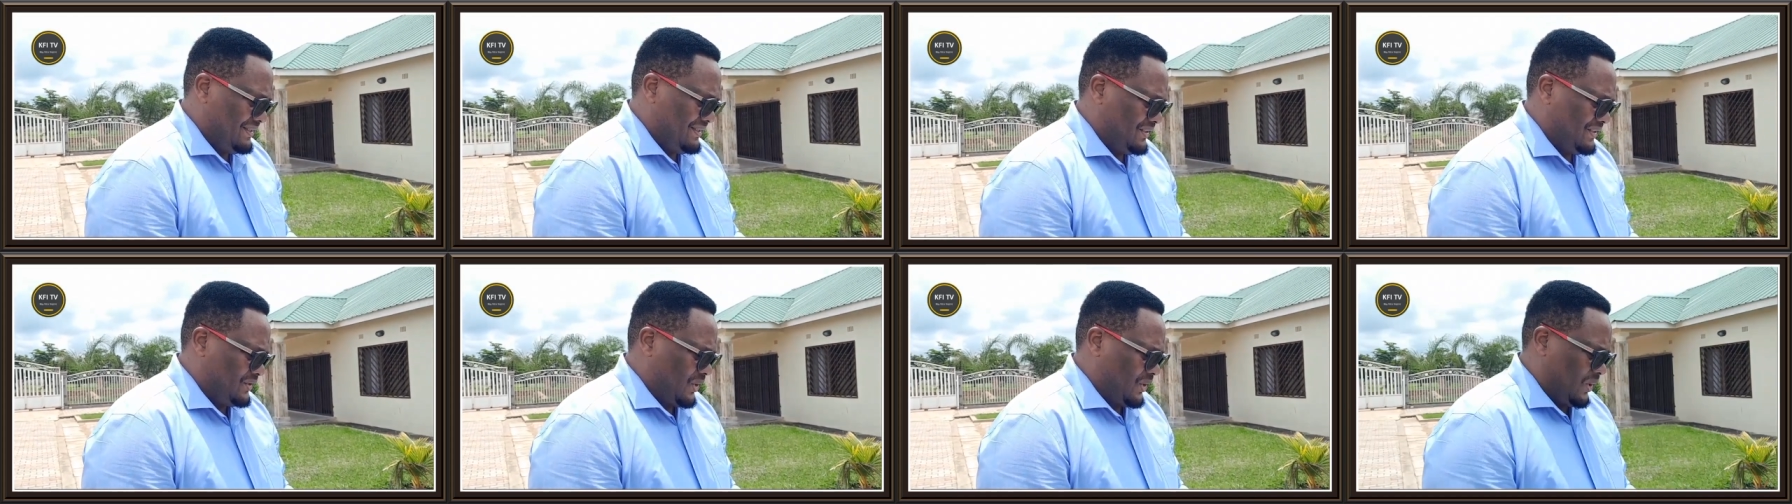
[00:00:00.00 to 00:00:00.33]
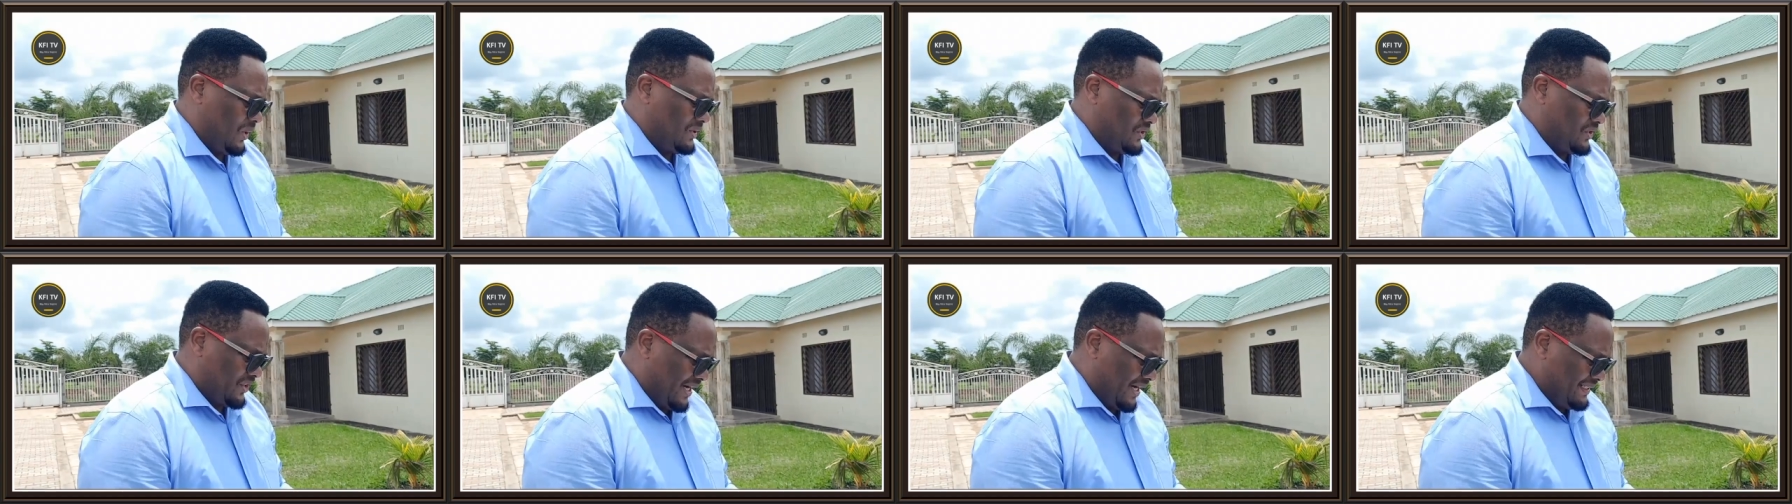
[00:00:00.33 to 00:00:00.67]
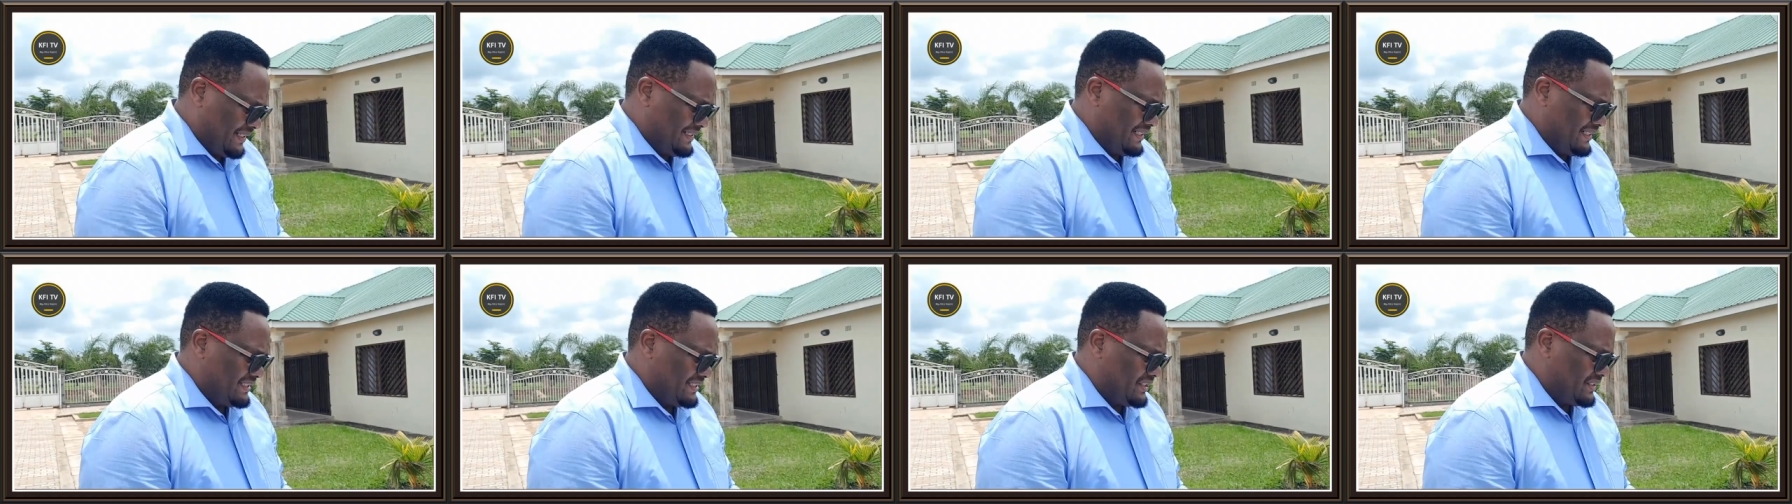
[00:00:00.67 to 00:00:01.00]
So
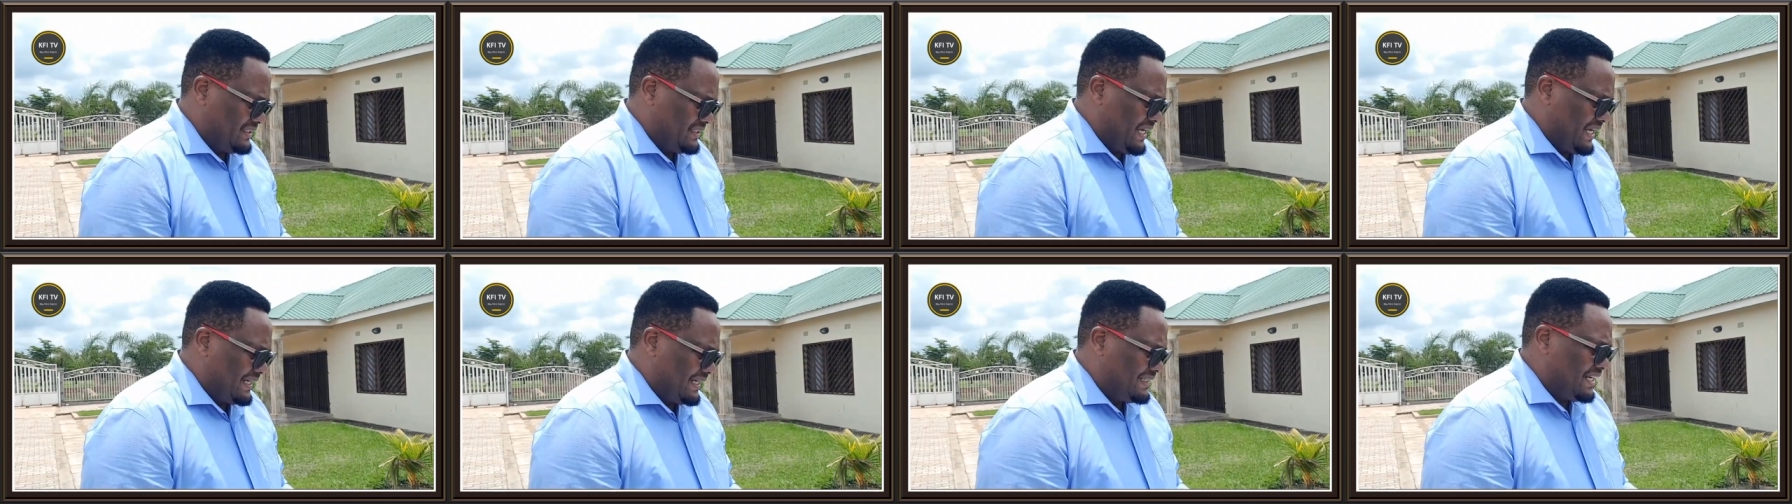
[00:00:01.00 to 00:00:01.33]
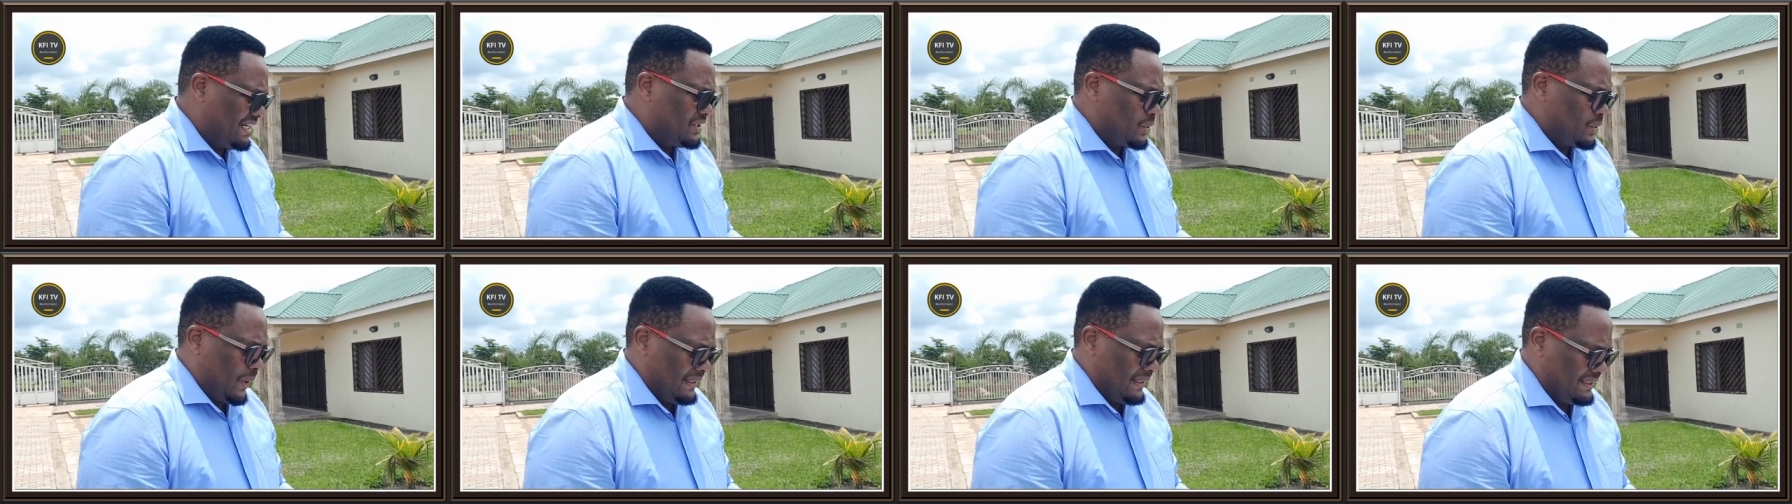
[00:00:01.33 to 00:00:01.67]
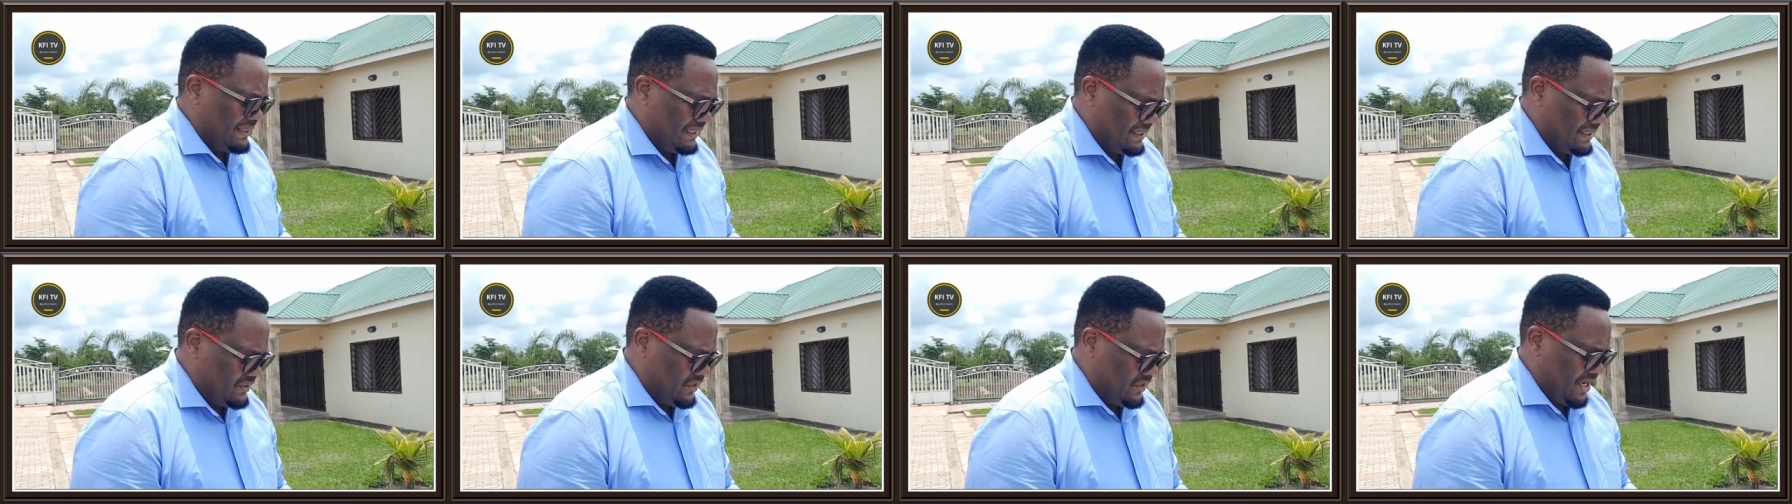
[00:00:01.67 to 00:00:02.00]
strangely it's dated
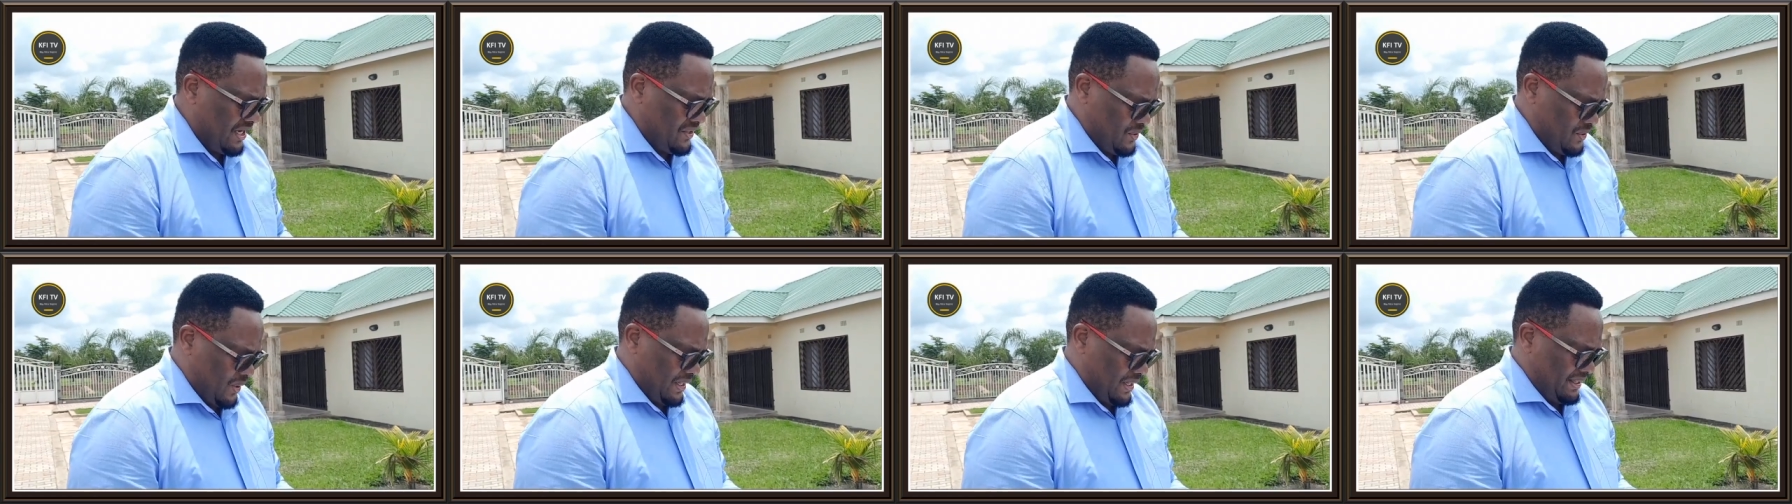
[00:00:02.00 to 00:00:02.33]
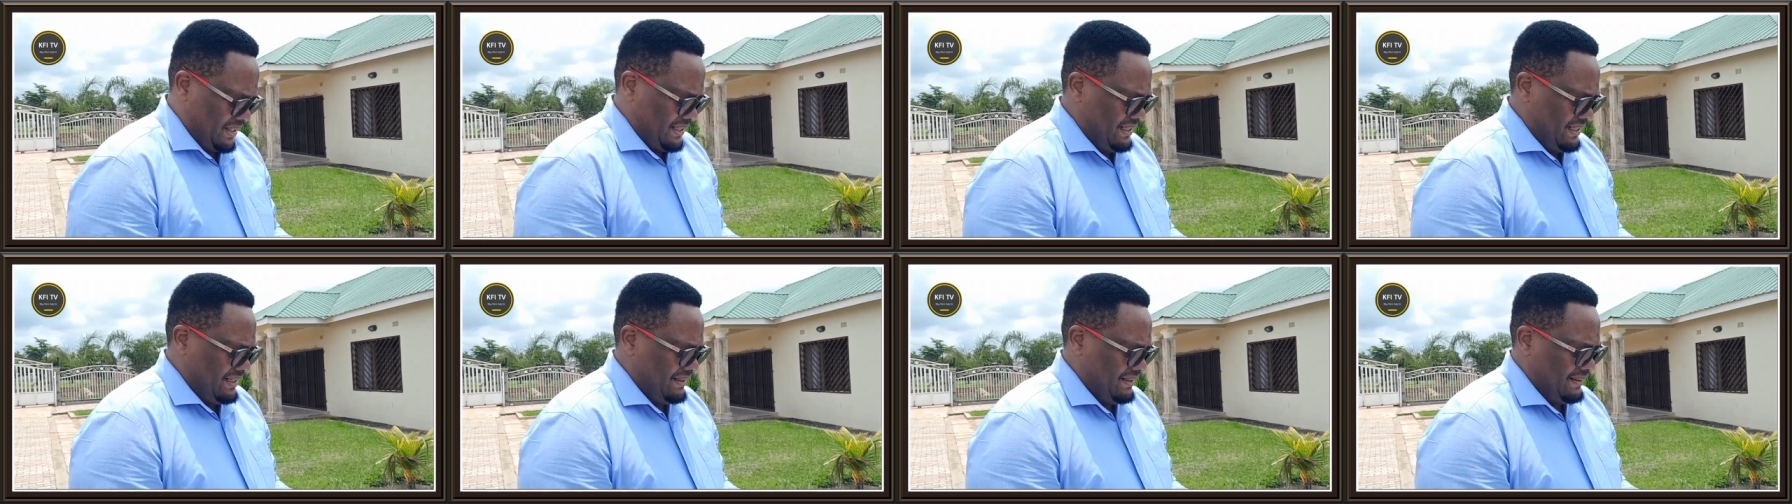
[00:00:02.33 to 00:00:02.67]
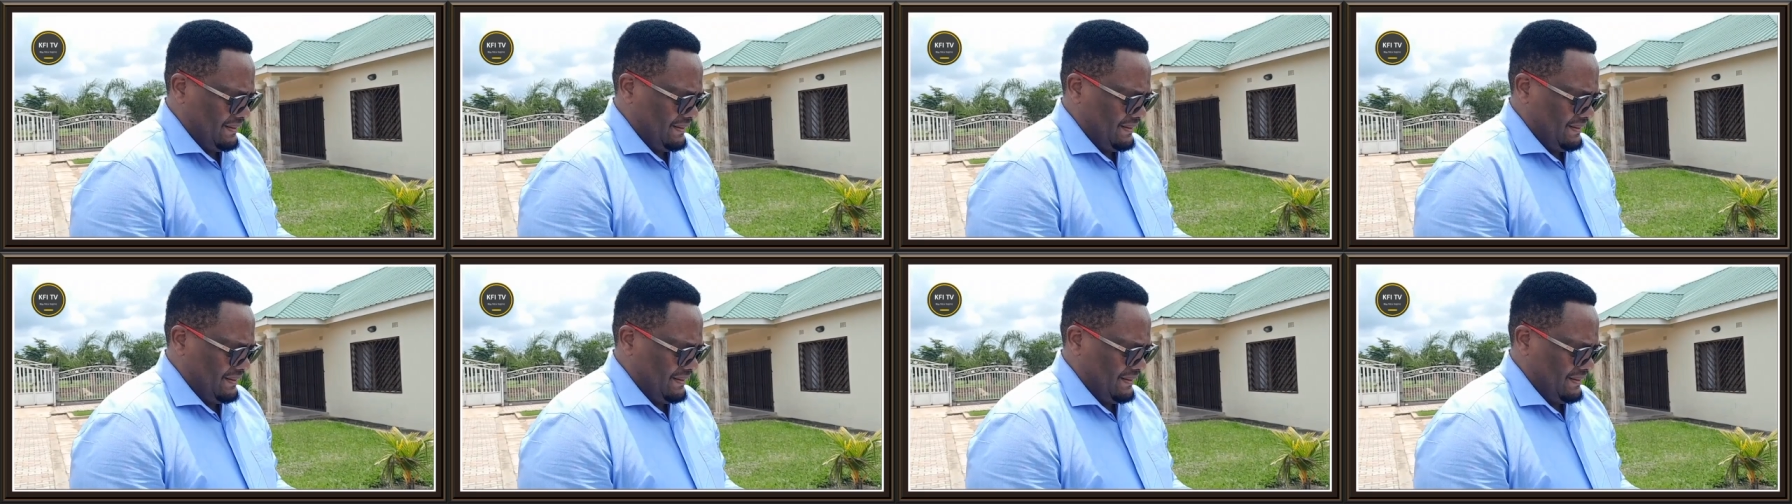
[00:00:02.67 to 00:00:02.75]
20th January.